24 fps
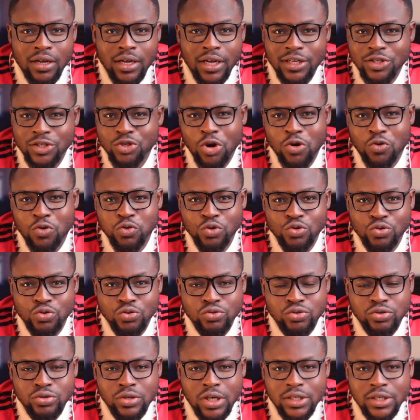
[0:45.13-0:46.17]
He's not
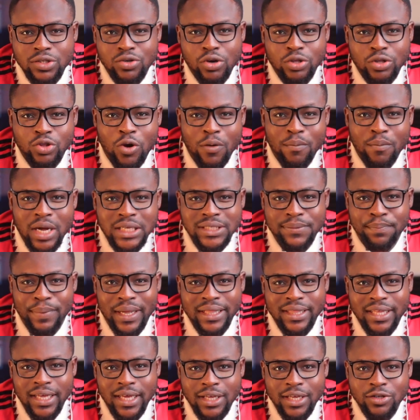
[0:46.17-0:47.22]
Kudus, he's not Thomas
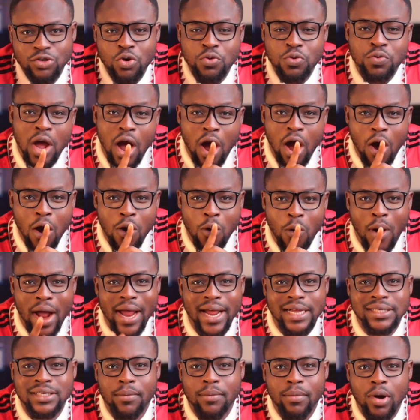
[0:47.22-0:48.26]
Partey, so we are all
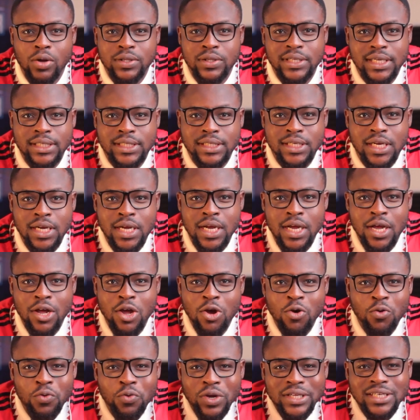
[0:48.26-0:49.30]
quiet about it,
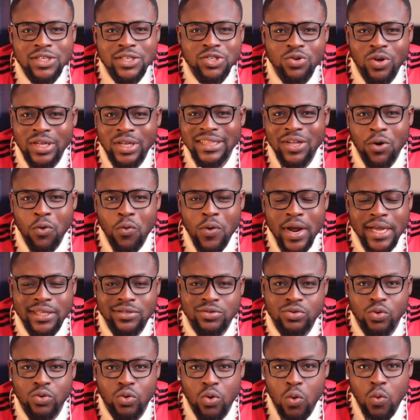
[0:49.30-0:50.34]
which is not the way
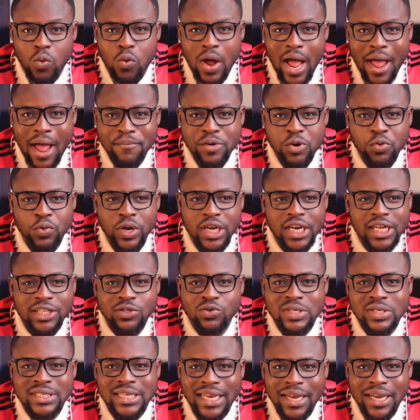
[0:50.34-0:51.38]
to go. I mean, we need
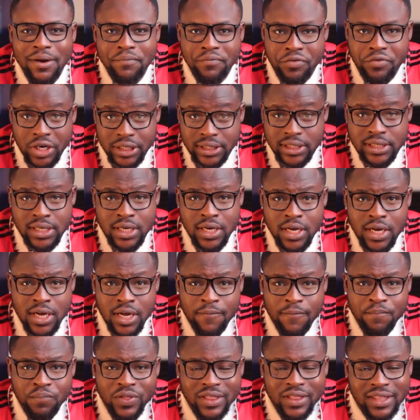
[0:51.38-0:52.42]
to celebrate
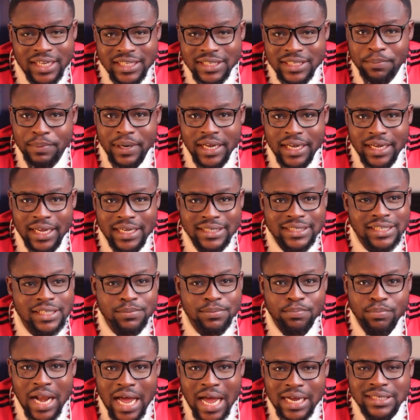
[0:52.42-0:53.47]
these players,
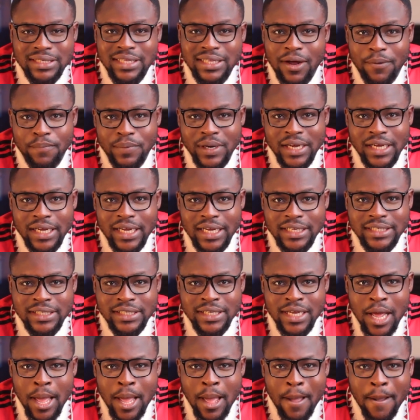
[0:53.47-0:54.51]
these black star
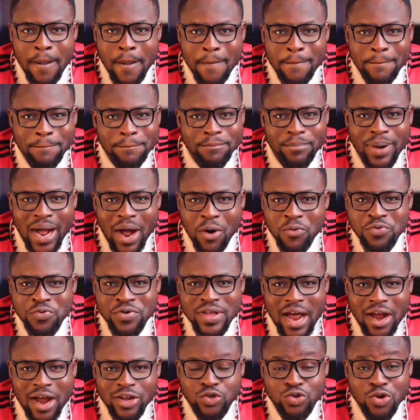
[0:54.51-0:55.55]
players. But
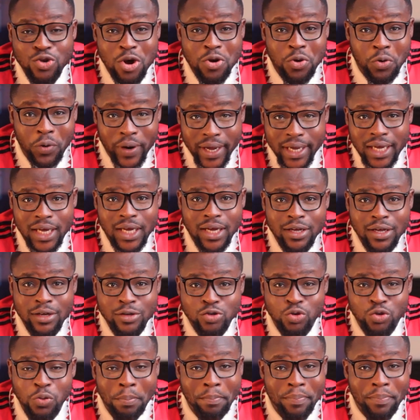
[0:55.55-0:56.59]
we are so quick
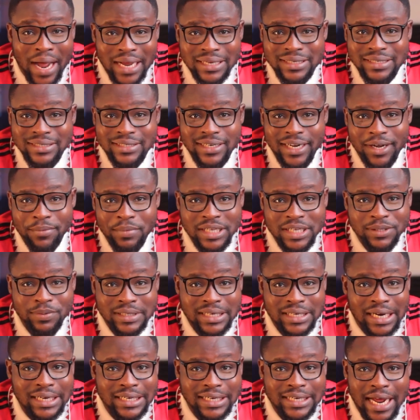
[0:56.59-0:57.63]
to bash them,
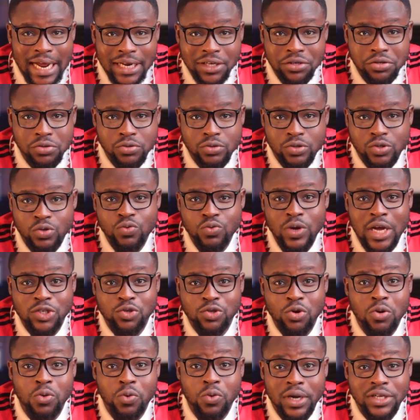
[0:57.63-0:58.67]
especially the Ayews. We are
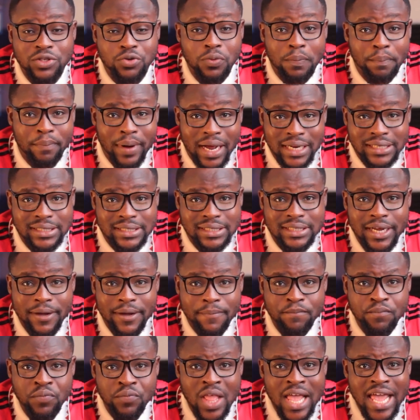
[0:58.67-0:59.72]
so quick to bash
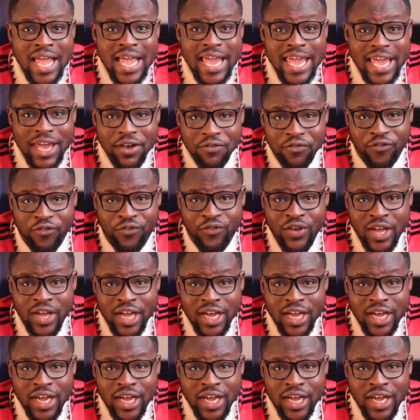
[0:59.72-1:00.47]
them if